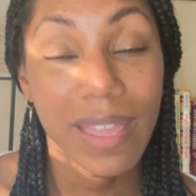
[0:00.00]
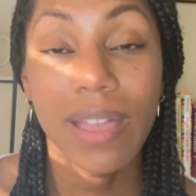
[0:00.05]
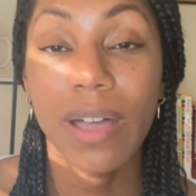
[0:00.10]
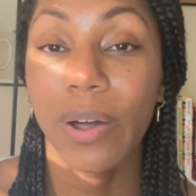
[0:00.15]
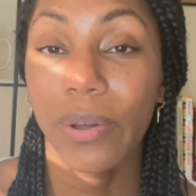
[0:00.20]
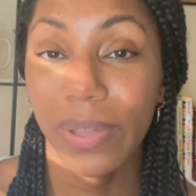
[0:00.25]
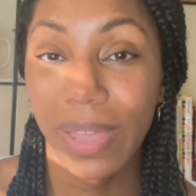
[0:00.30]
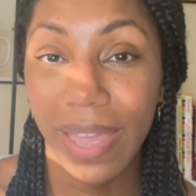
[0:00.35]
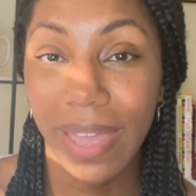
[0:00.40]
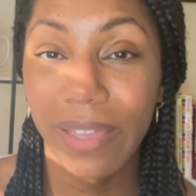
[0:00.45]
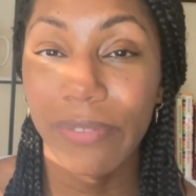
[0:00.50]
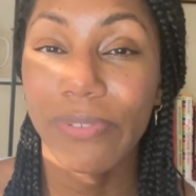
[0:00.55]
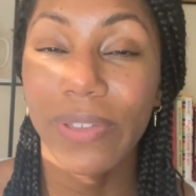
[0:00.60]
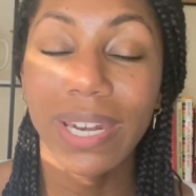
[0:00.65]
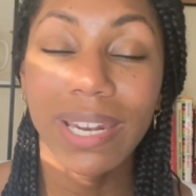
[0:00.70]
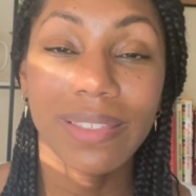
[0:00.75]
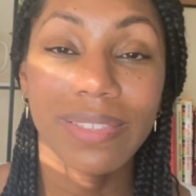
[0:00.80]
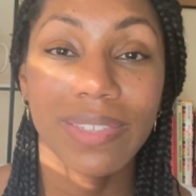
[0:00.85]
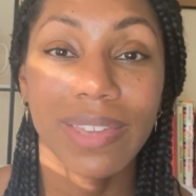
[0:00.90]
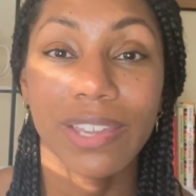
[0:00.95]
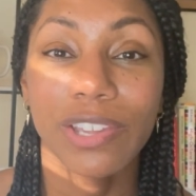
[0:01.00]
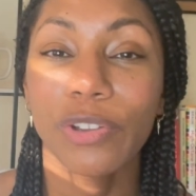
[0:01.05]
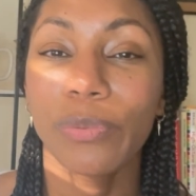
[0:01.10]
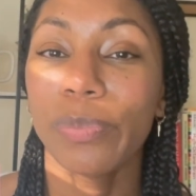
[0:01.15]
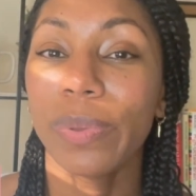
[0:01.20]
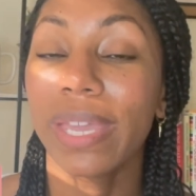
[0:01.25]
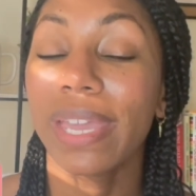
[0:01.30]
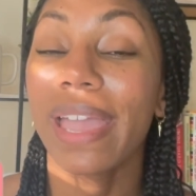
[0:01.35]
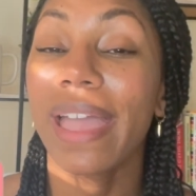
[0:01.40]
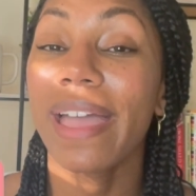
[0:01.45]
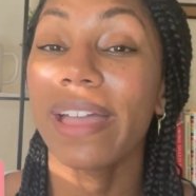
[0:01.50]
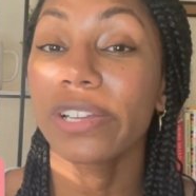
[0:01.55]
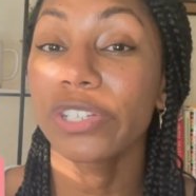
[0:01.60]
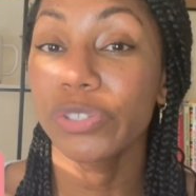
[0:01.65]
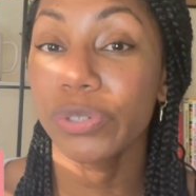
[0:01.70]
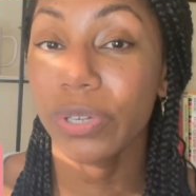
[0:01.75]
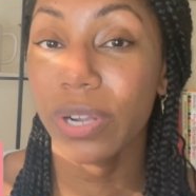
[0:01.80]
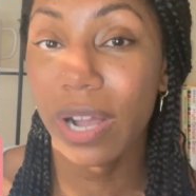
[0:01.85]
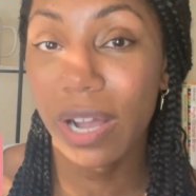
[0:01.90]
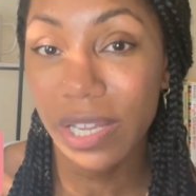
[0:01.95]
Okay, if anything, you're being
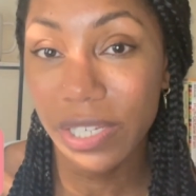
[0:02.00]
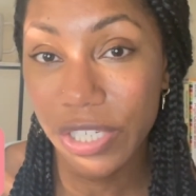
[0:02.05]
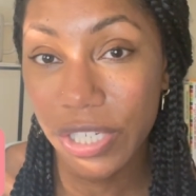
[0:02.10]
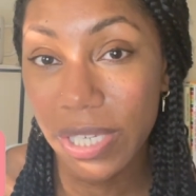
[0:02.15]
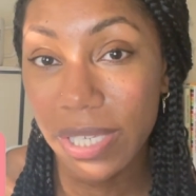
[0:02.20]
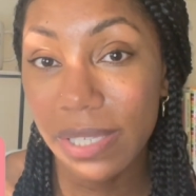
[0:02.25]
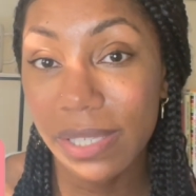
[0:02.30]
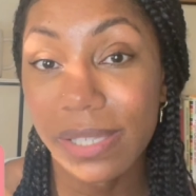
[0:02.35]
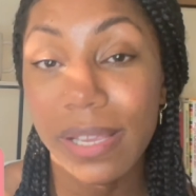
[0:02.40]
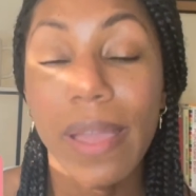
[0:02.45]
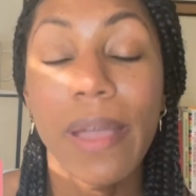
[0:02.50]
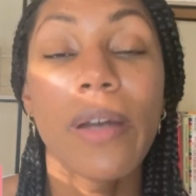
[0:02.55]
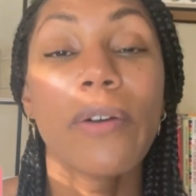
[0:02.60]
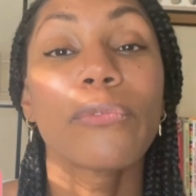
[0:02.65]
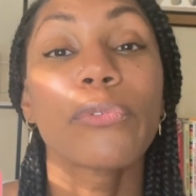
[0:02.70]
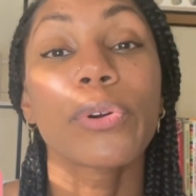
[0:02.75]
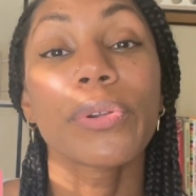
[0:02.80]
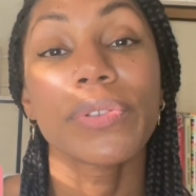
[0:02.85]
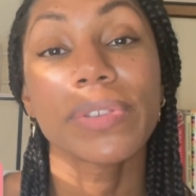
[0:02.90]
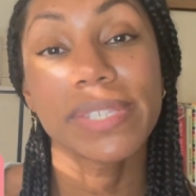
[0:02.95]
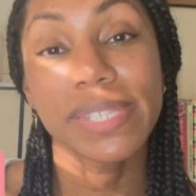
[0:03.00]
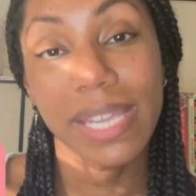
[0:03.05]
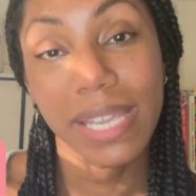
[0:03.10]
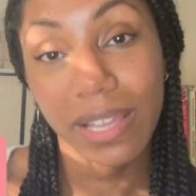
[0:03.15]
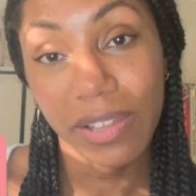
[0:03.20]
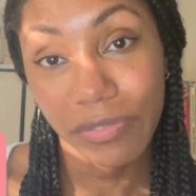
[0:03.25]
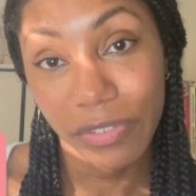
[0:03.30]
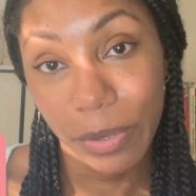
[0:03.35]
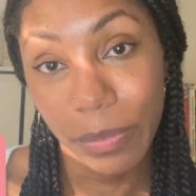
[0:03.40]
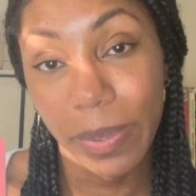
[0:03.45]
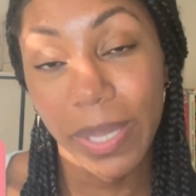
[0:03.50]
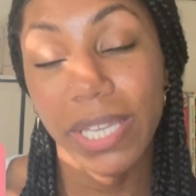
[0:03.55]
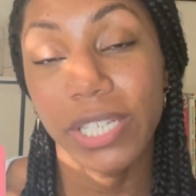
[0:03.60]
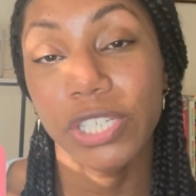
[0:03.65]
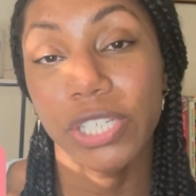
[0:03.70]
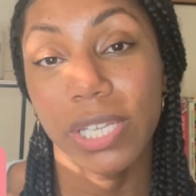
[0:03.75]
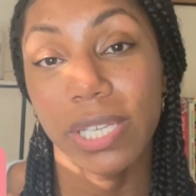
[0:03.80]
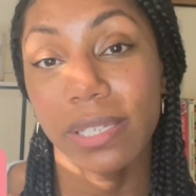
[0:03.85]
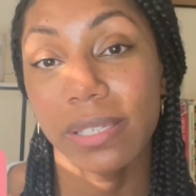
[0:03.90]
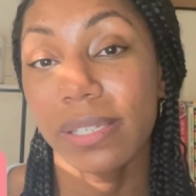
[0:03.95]
extra cautious for the sake of your
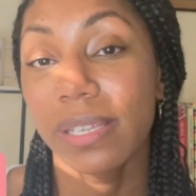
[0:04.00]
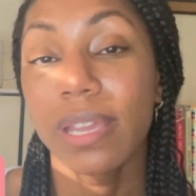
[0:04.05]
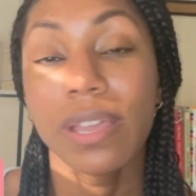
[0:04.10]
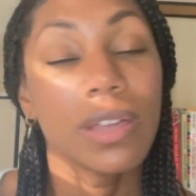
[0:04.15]
patient.